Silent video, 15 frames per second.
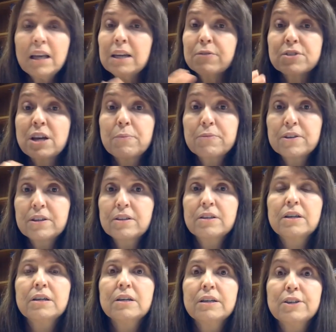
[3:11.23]
If something
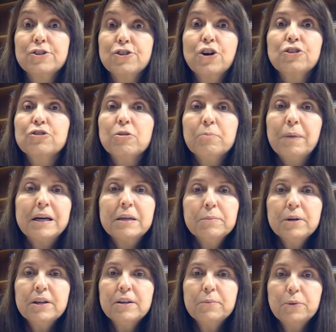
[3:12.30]
is not
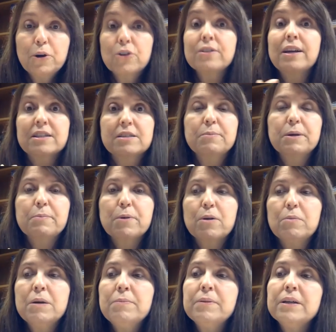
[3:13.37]
compatible anymore, that's a big
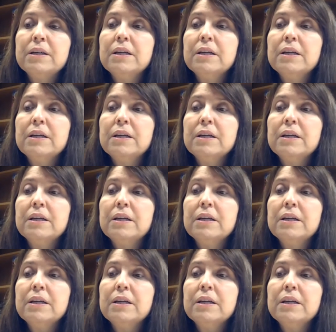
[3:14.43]
problem.